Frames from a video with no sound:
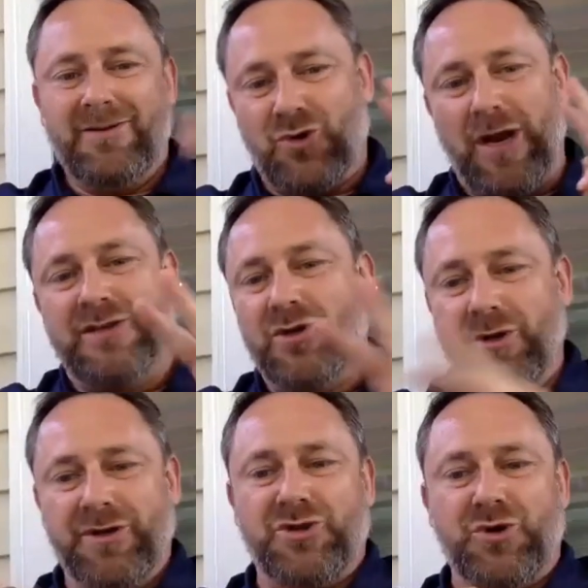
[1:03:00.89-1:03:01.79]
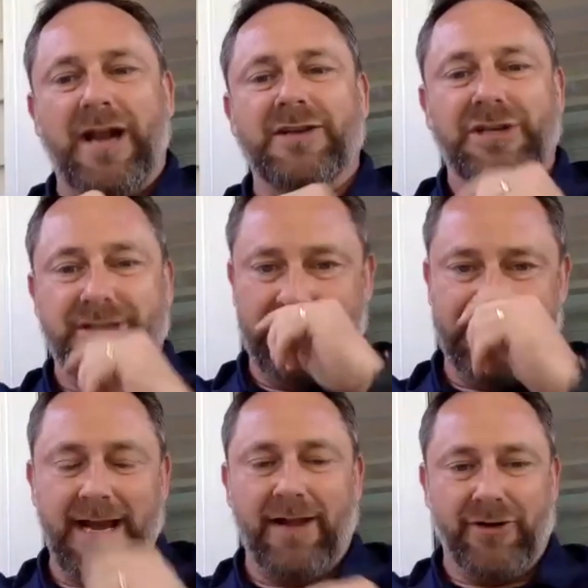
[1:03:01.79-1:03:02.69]
Try two of the strategies
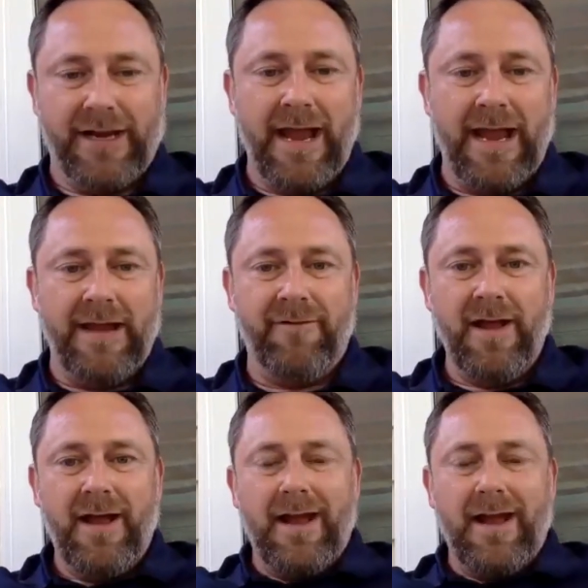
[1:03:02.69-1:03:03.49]
that Taylor gave.